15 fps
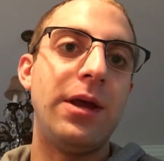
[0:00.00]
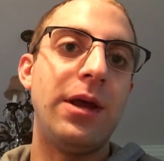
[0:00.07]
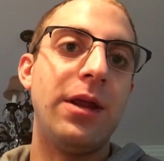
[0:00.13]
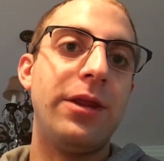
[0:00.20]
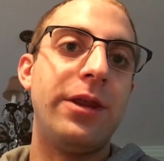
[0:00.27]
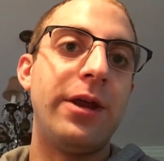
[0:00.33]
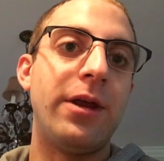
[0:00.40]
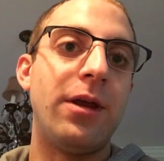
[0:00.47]

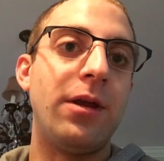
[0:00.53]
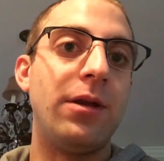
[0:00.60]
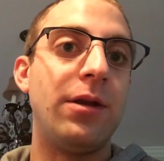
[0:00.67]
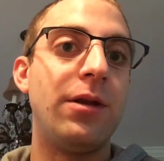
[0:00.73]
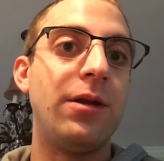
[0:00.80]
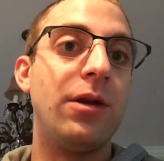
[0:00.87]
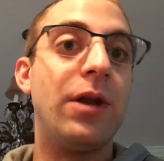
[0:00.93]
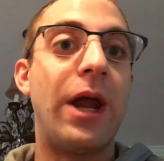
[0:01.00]
in the
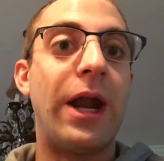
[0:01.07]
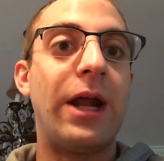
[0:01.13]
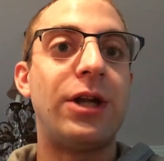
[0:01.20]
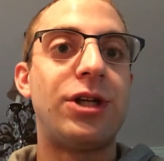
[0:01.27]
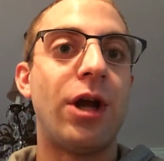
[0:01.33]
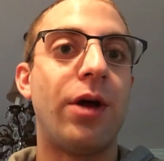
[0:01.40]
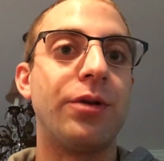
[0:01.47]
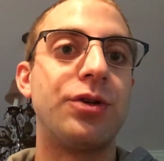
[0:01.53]

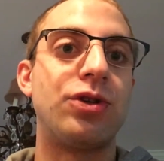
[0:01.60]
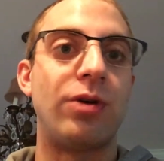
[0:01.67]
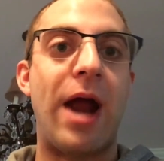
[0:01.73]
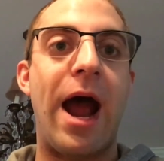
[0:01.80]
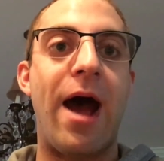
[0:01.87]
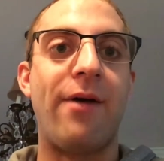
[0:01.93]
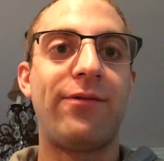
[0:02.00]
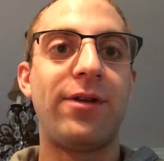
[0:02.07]
NHL
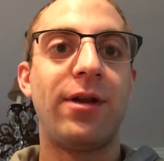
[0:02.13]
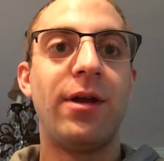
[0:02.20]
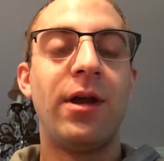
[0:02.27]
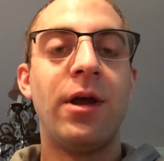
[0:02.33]
draft,